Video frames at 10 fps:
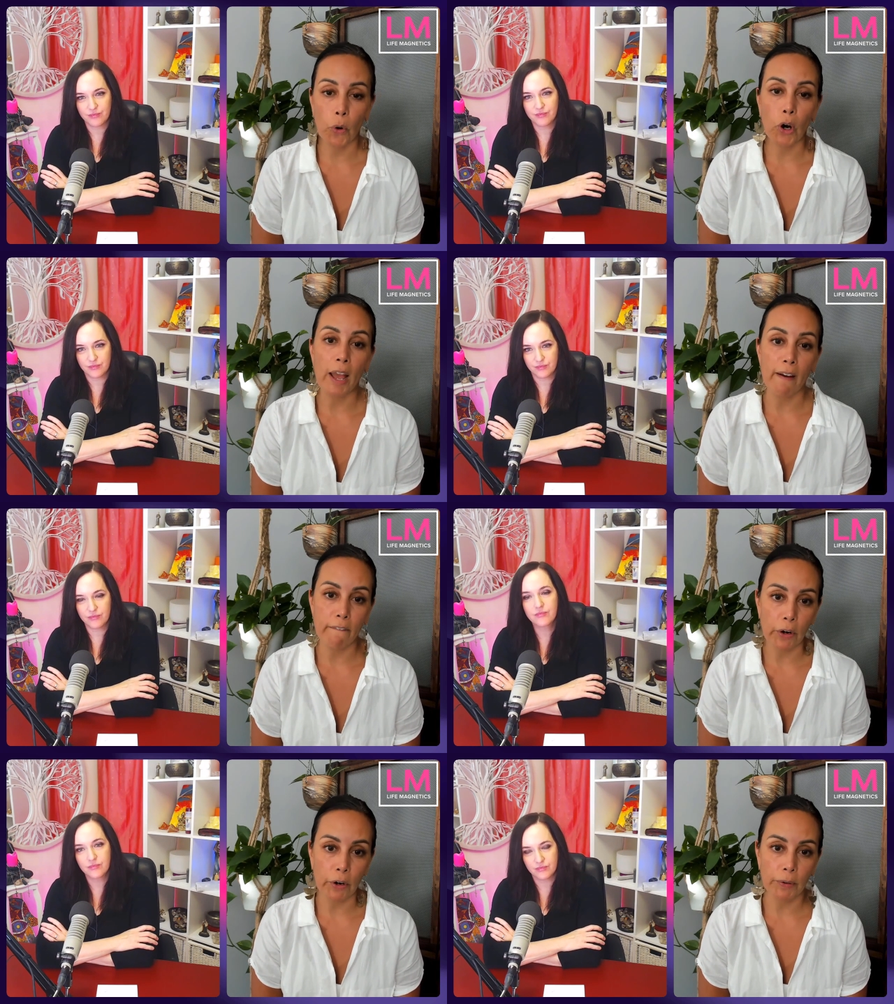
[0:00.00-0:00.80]

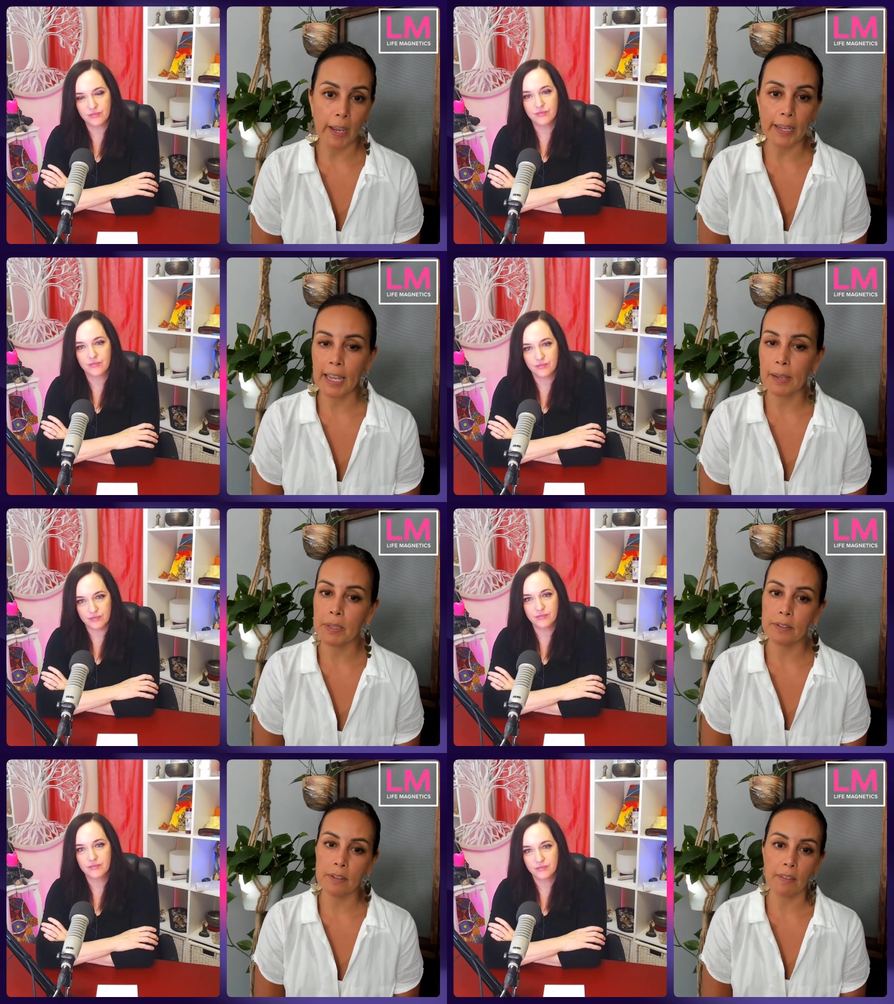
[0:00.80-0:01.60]
Speaker 1: forever. I
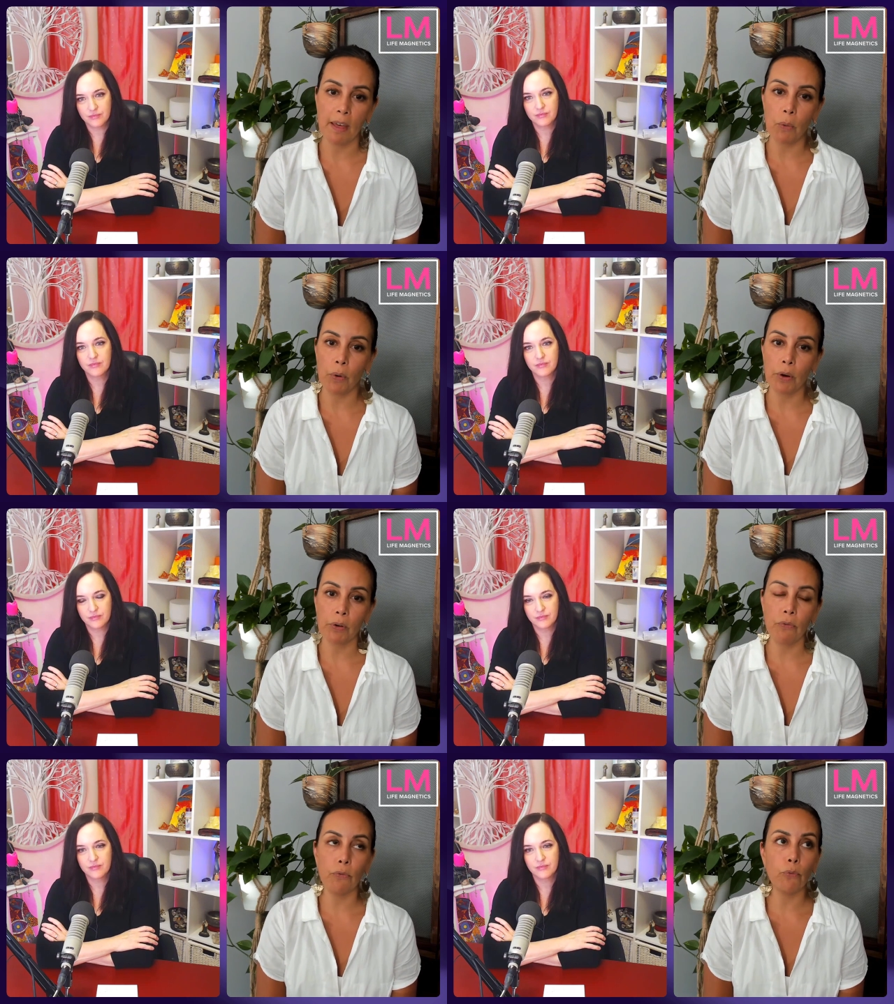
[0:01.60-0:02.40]
came into that
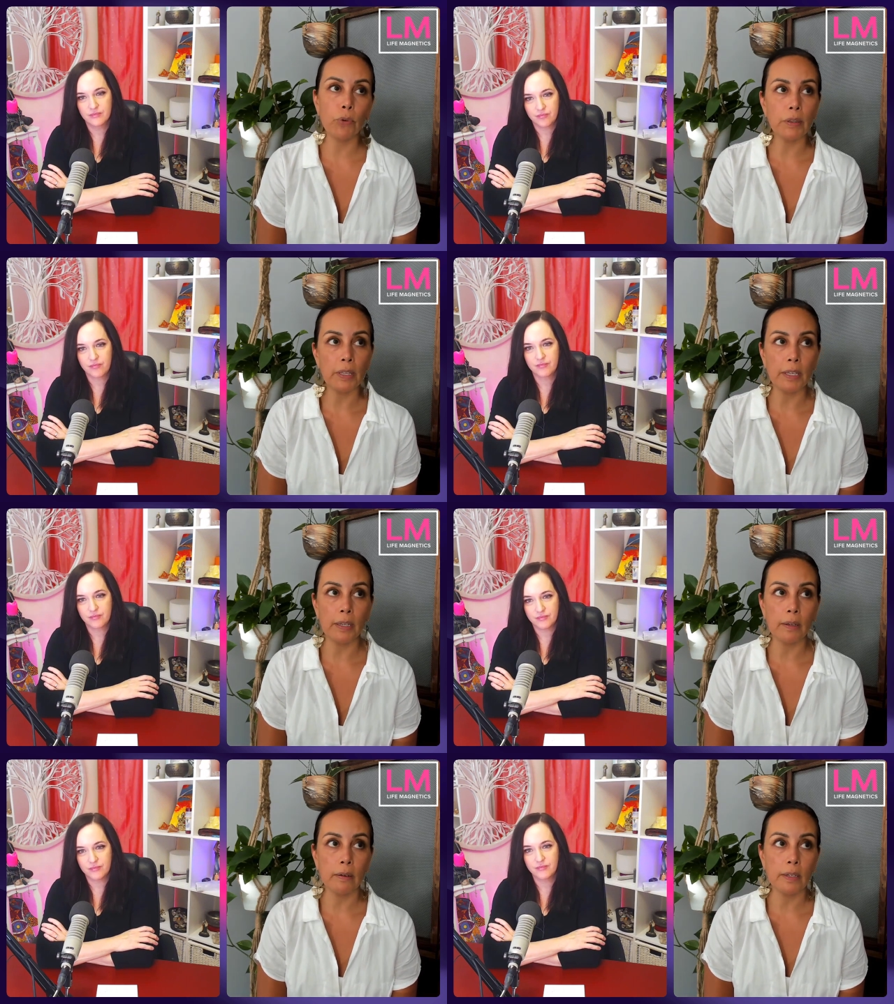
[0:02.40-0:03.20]
work
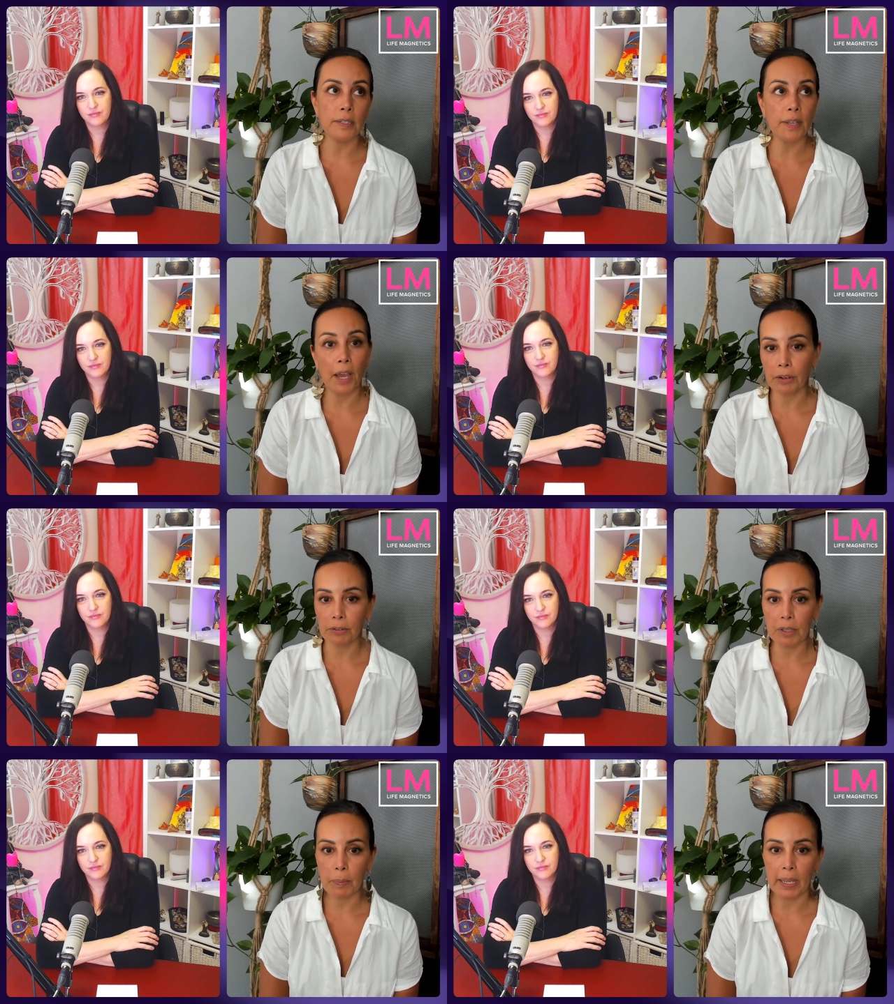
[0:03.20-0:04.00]
really
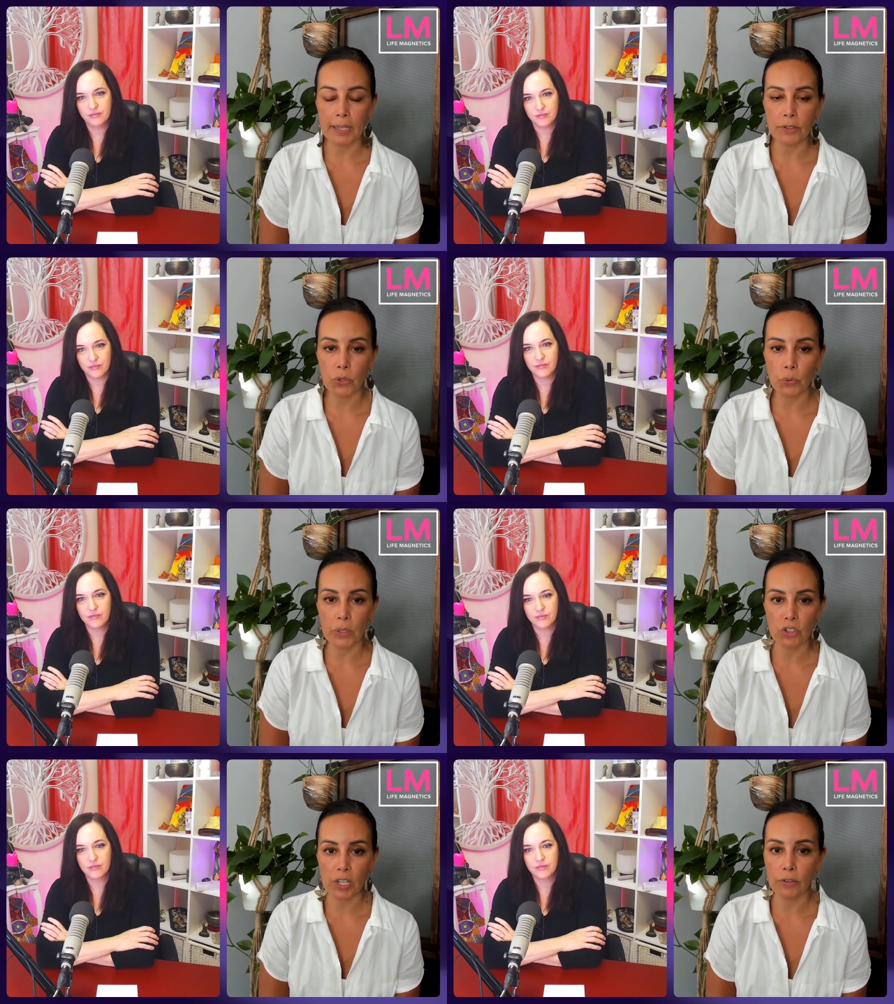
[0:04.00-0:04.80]
entirely by
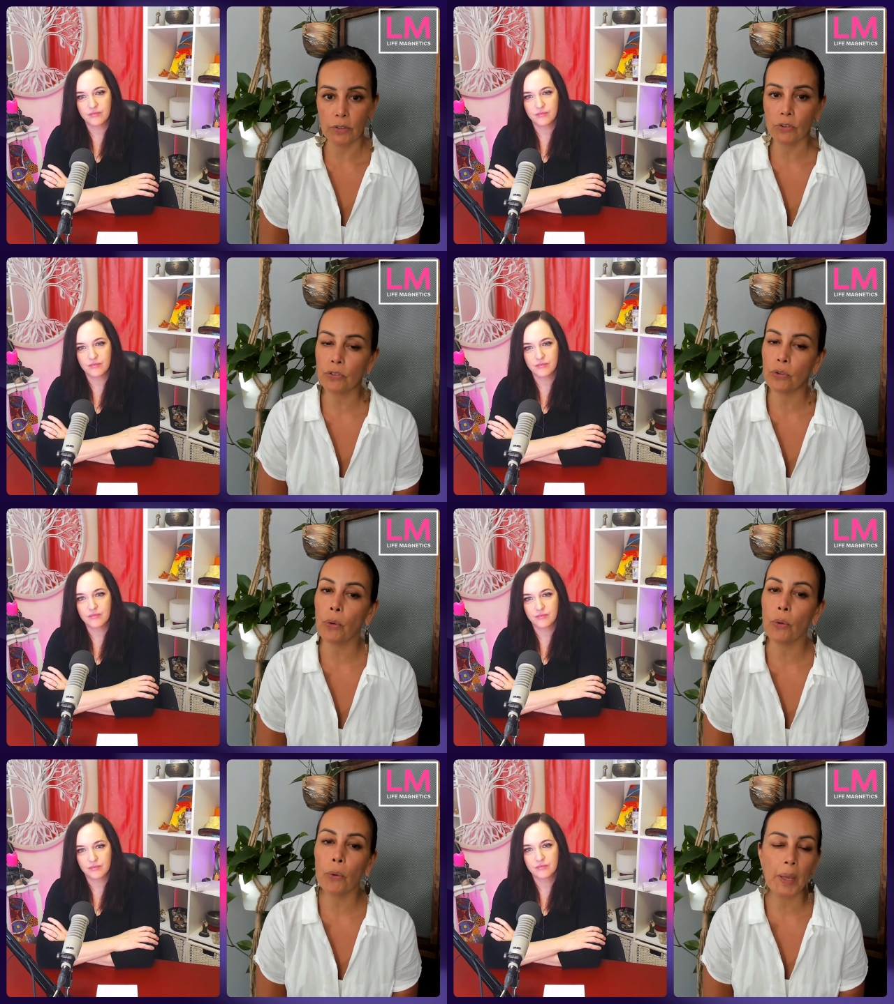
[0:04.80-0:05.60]
intuition
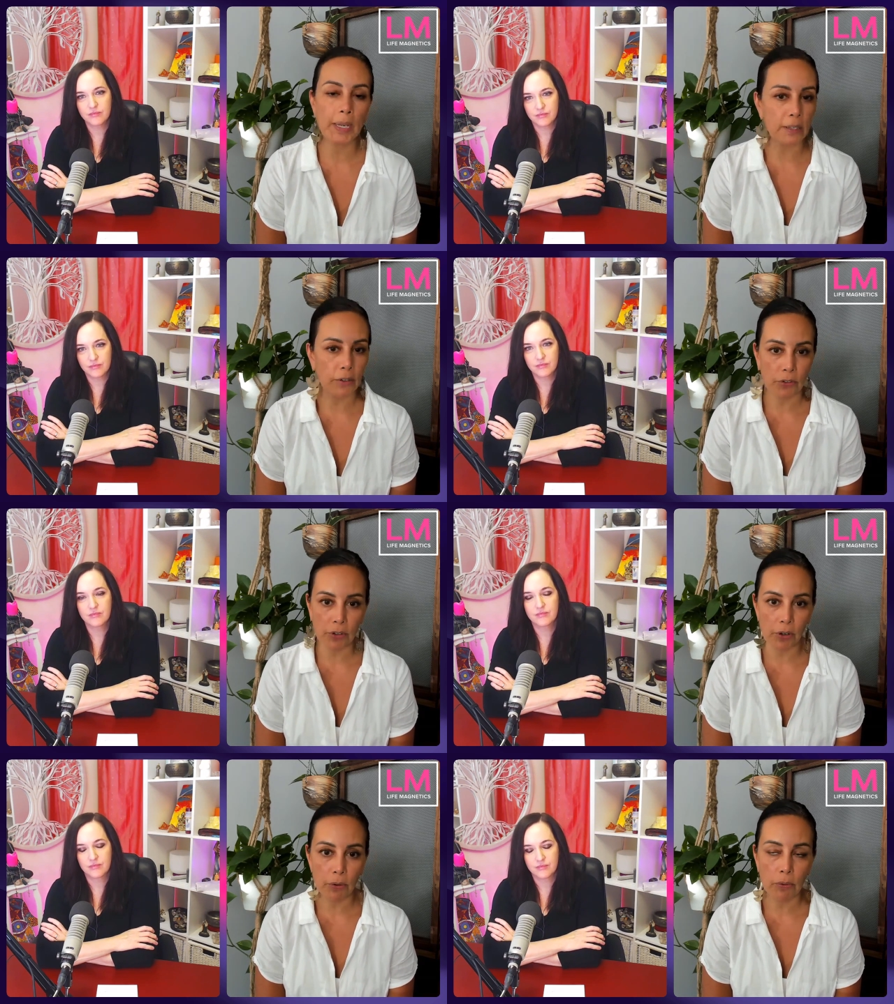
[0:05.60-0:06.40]
so many
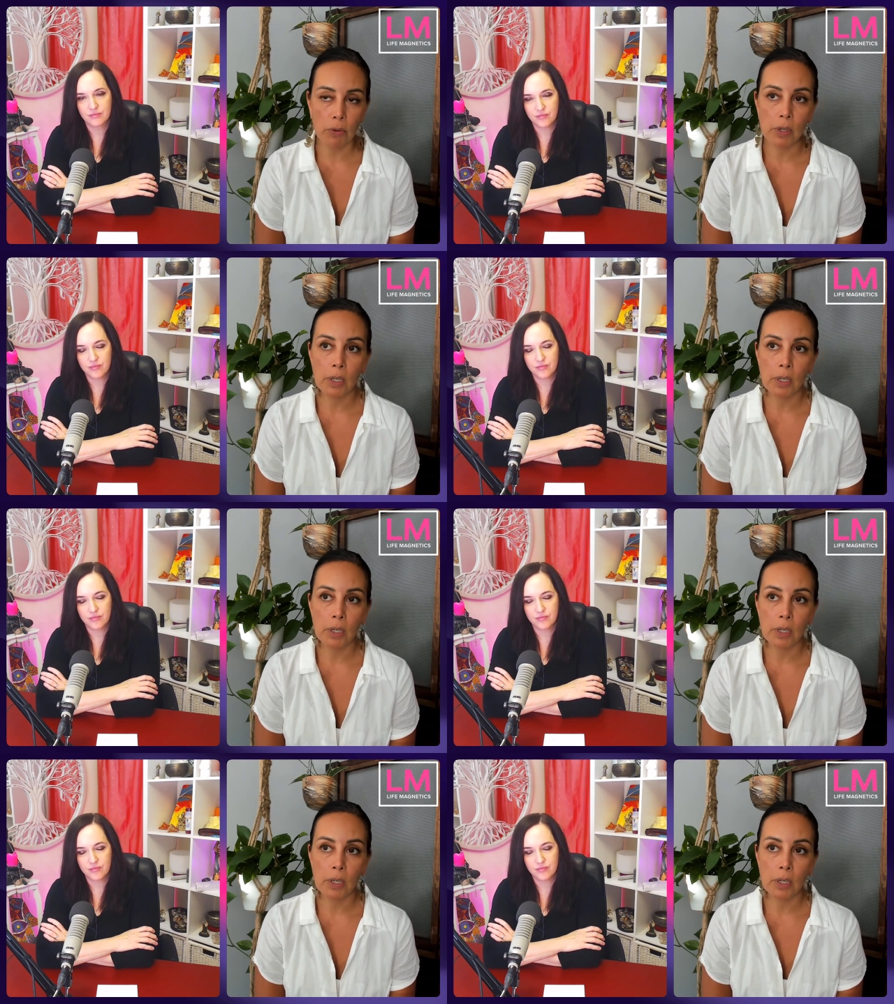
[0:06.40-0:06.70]
years ago.